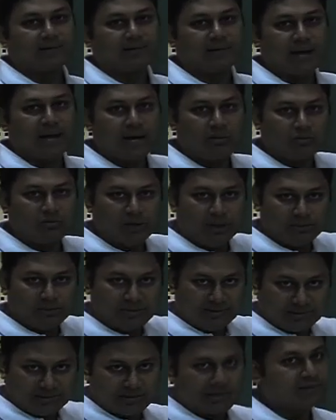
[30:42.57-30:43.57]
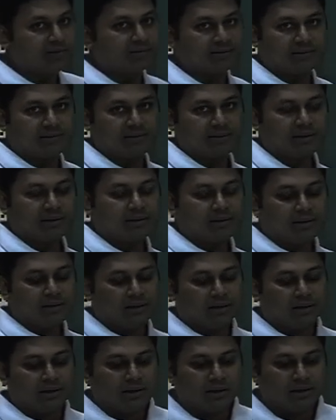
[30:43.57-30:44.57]
that we have discussed
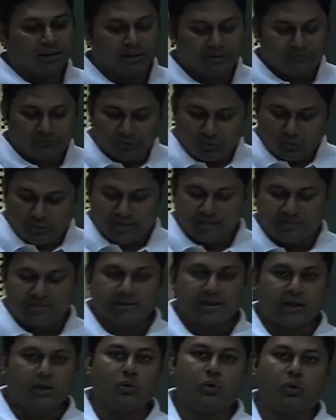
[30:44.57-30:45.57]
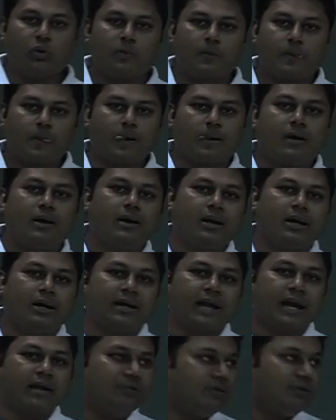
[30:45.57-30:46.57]
in few minutes ago can be